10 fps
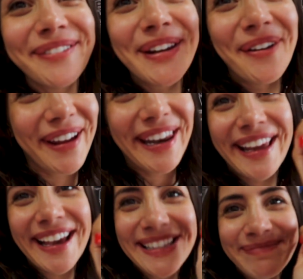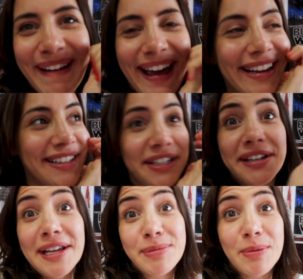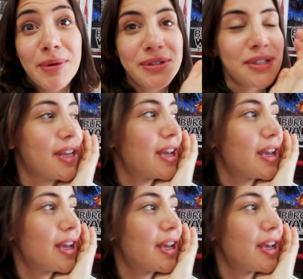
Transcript: We're not gonna get spanked unless we want